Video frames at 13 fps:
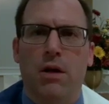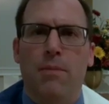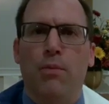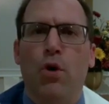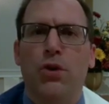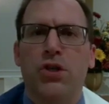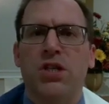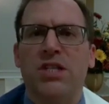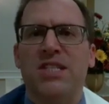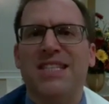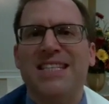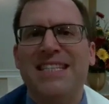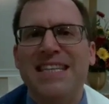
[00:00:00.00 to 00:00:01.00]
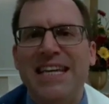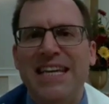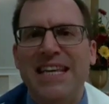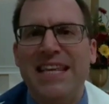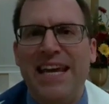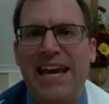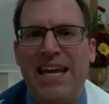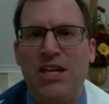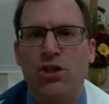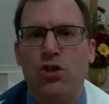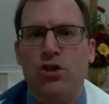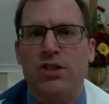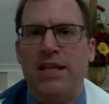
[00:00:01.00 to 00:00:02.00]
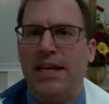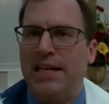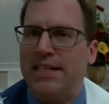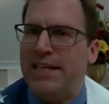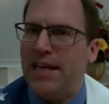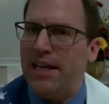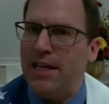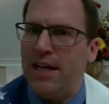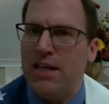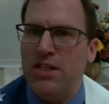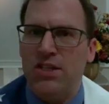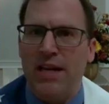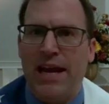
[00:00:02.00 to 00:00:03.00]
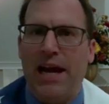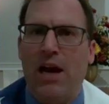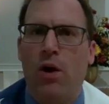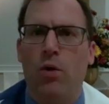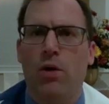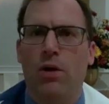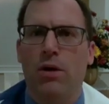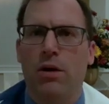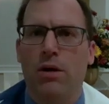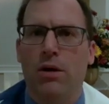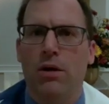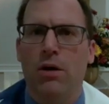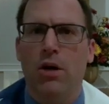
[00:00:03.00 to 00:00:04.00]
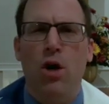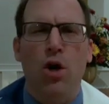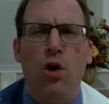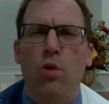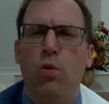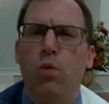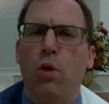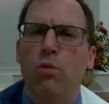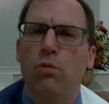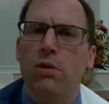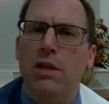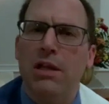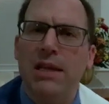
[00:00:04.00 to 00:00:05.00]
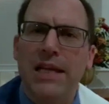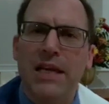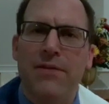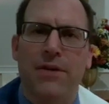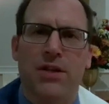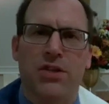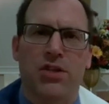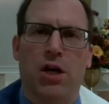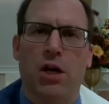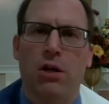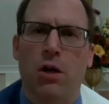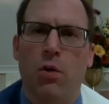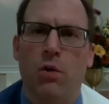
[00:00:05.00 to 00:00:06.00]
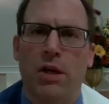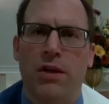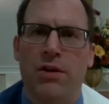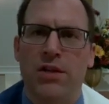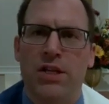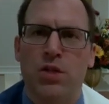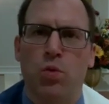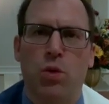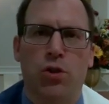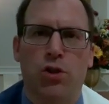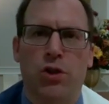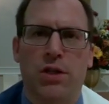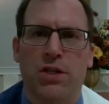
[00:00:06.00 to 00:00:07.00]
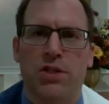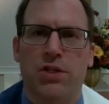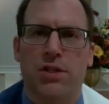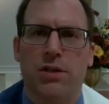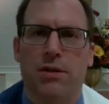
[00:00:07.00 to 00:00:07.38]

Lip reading: both to see the angels that attend us now, who won't leave us alone in this wilderness,